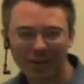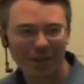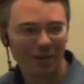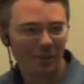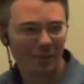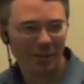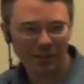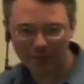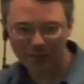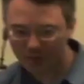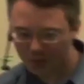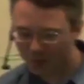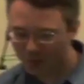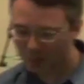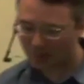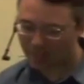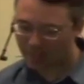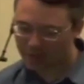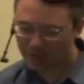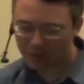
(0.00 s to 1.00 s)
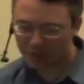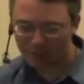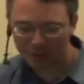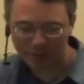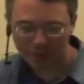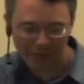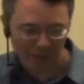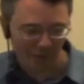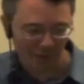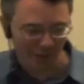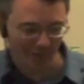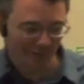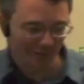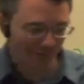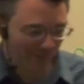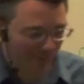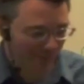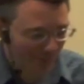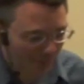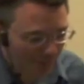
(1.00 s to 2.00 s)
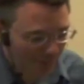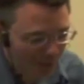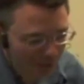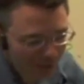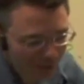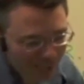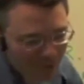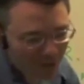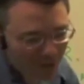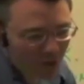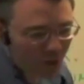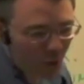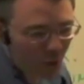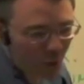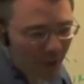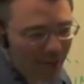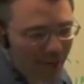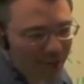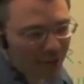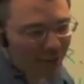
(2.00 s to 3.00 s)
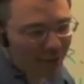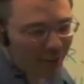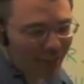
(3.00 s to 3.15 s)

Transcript: not to be confused with insulation, but insolation,